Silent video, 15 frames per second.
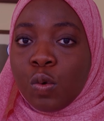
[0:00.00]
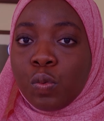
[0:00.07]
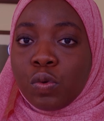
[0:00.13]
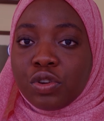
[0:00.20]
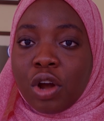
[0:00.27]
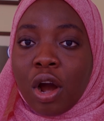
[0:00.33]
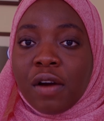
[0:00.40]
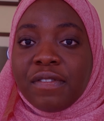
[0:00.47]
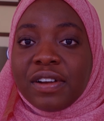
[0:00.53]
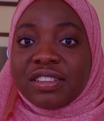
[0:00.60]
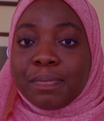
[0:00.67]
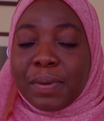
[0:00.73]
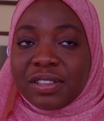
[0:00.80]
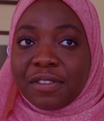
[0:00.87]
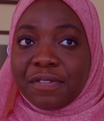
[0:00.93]
would cover
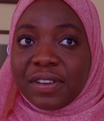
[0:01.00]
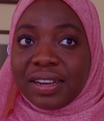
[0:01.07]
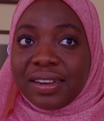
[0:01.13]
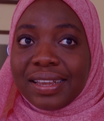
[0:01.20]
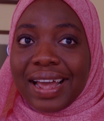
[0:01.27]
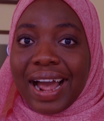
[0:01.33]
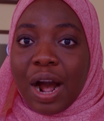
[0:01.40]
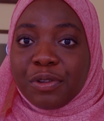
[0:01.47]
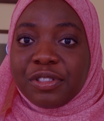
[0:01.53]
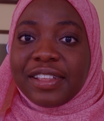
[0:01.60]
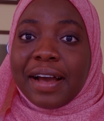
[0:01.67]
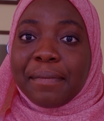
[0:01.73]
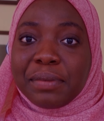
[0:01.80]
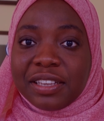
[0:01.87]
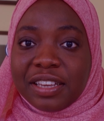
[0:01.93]
specifically how the
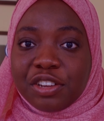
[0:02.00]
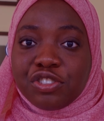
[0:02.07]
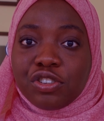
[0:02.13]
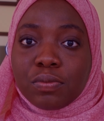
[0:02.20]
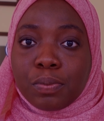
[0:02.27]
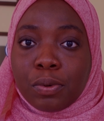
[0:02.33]
application